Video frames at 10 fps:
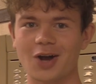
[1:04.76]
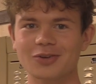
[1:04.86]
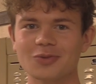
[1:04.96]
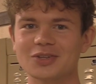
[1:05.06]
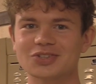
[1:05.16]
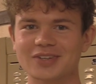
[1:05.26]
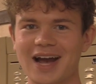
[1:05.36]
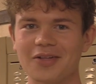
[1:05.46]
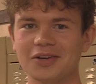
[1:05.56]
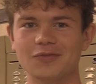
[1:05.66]
Talk to Mr.
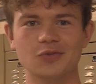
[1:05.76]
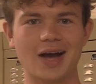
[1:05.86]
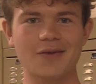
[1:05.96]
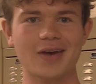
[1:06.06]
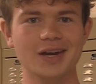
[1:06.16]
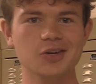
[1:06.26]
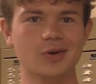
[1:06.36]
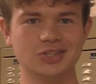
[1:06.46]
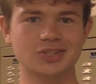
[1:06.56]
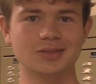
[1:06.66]
Callen if you have any
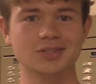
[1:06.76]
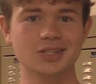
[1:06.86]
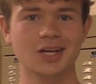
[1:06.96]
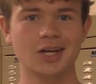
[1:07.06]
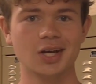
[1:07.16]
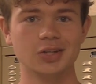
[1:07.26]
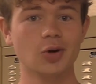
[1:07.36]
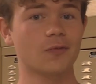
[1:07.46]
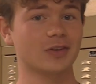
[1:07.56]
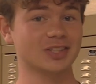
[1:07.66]
questions.
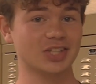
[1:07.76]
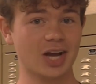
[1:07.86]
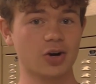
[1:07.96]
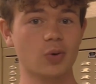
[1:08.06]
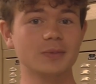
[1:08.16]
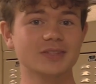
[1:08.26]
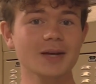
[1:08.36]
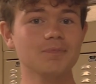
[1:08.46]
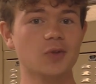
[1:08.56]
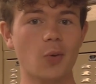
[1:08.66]
Don't forget to check out our
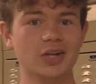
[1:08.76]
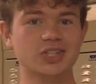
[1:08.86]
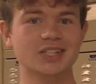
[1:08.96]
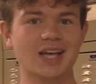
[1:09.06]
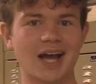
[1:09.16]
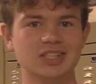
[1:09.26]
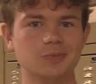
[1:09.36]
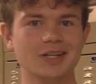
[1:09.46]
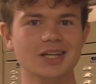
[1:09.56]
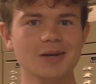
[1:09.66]
website, OHS
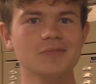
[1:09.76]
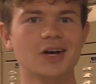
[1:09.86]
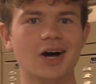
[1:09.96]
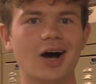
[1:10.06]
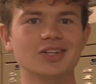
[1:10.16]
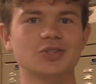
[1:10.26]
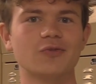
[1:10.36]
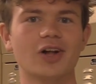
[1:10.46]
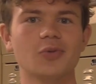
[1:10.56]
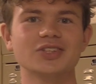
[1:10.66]
Axe Media. Also
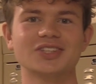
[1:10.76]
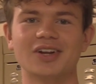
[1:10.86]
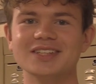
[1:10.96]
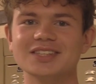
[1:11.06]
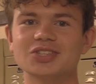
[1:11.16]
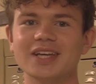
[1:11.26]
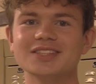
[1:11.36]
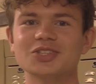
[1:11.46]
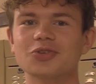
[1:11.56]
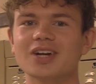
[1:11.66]
follow us on
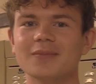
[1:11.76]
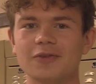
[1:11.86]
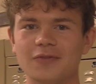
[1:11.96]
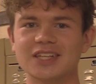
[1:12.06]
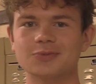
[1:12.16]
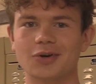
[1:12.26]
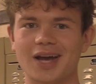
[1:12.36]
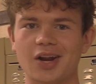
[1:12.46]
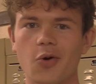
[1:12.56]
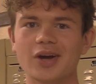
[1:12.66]
Instagram and Facebook
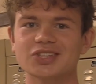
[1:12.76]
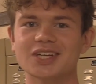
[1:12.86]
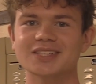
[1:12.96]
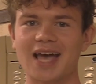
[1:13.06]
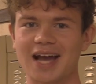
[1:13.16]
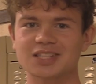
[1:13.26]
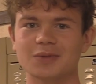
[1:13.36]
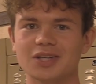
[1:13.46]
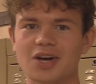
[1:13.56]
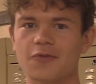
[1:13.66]
at OHS Axe
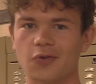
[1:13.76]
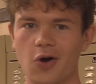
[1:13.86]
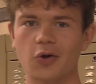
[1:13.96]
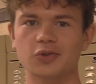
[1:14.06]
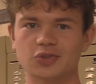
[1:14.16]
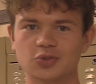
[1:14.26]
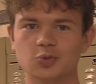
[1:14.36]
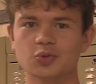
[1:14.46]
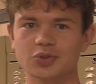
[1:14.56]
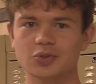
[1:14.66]
Media for all your
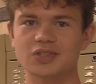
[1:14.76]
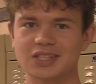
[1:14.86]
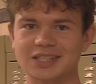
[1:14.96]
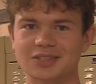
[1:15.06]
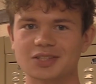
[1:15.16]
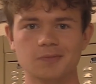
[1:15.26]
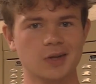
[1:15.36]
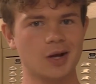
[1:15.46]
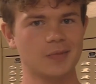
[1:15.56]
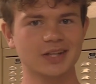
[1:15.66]
school news needs.
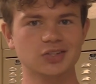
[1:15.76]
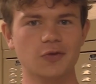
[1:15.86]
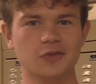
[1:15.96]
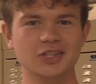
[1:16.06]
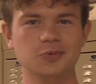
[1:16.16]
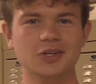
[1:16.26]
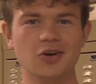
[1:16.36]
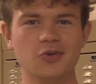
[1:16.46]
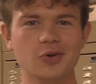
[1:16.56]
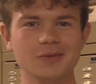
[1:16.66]
That's all for this week,
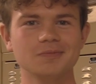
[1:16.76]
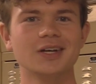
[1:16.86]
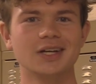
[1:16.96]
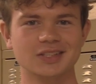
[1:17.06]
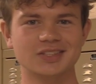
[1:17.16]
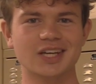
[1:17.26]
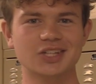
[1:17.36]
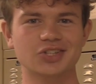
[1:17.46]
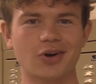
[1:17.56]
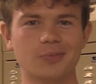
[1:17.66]
Oakwood.
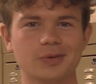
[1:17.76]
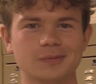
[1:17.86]
Stay sharp.